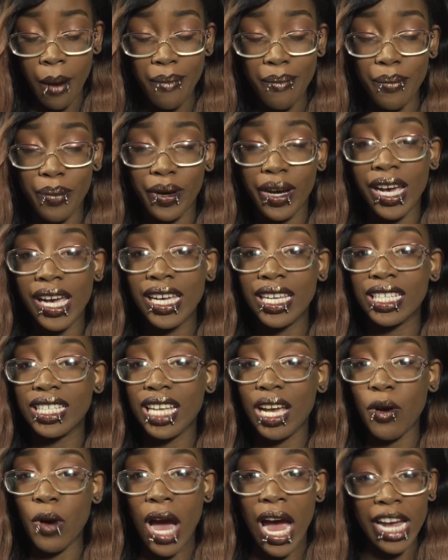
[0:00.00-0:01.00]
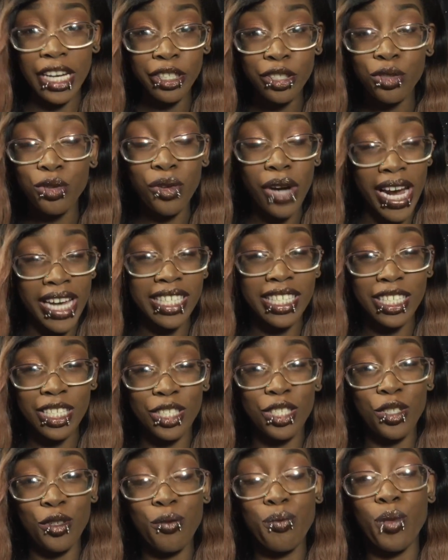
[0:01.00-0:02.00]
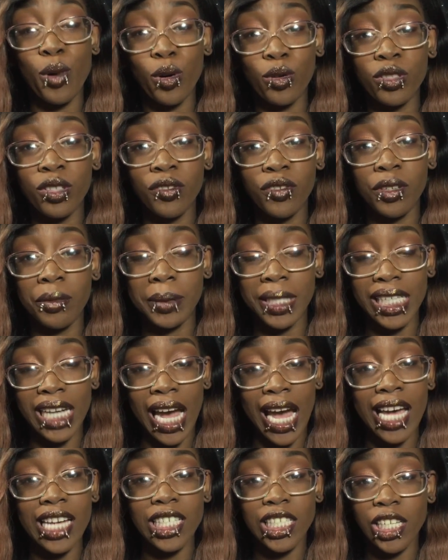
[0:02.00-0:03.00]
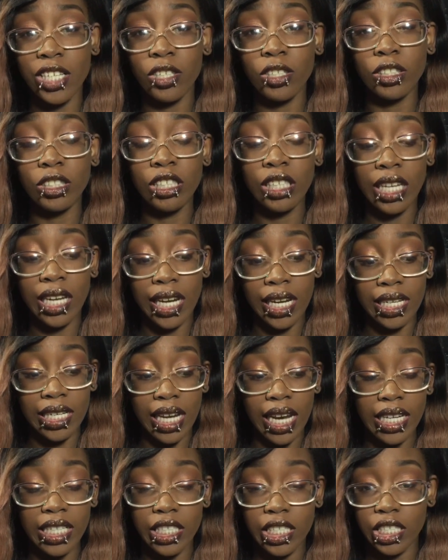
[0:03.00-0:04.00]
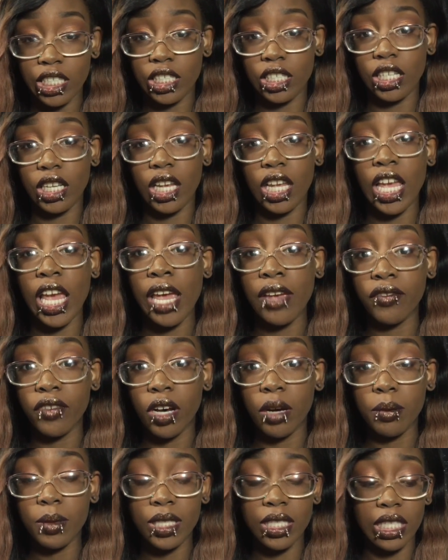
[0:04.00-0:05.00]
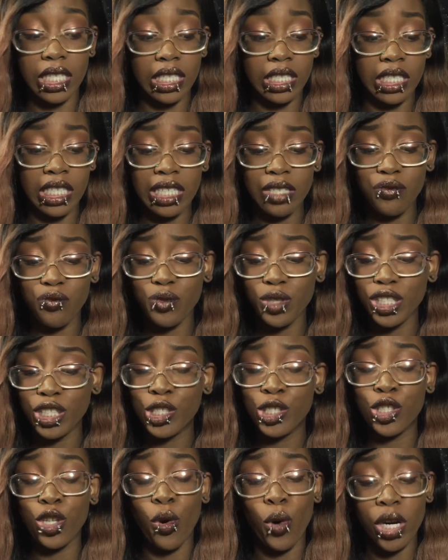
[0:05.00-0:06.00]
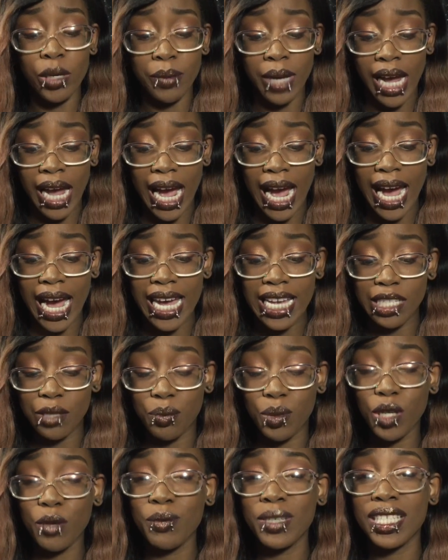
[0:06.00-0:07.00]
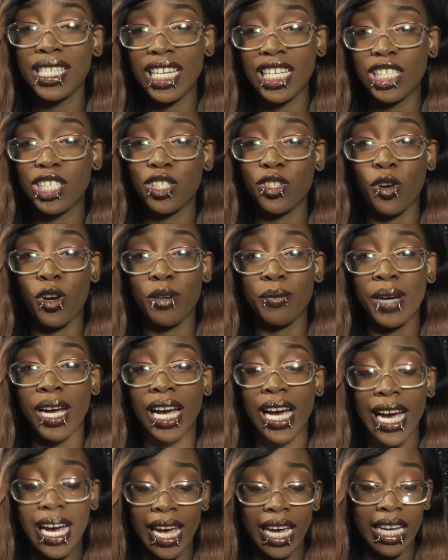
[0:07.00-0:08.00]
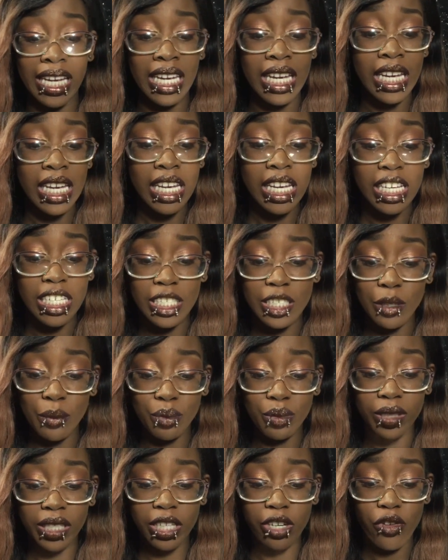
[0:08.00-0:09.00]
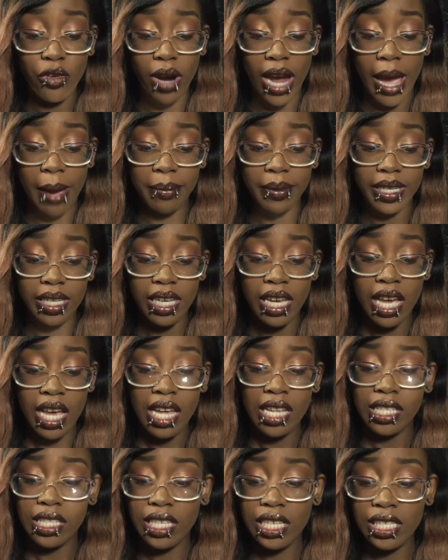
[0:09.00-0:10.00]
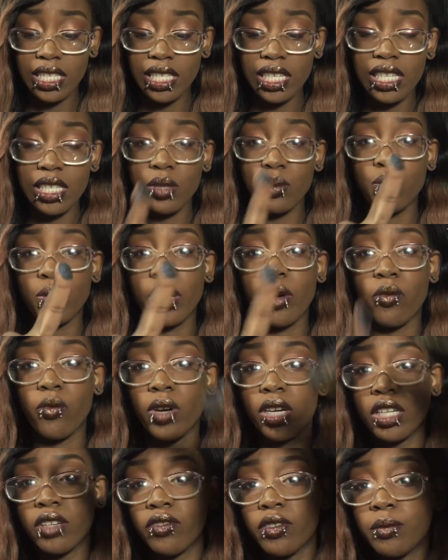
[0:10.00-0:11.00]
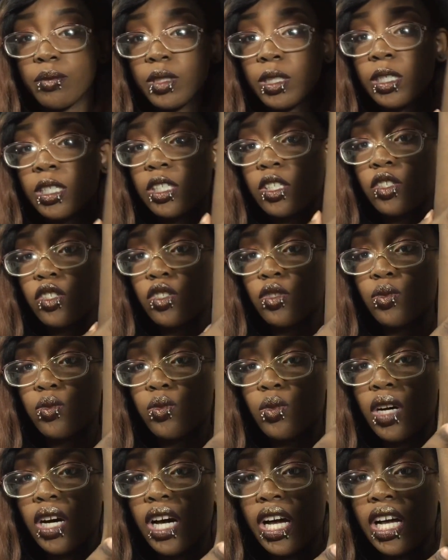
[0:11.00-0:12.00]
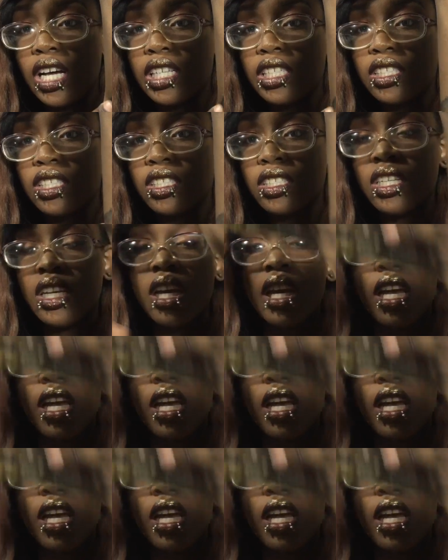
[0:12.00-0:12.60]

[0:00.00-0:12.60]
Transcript: but I tried to do both of them in an eyeshadow look and I just gave up because it didn't really show on my eye. The pigmentation on my eye is complete crappy. This is what one of them looks swatch.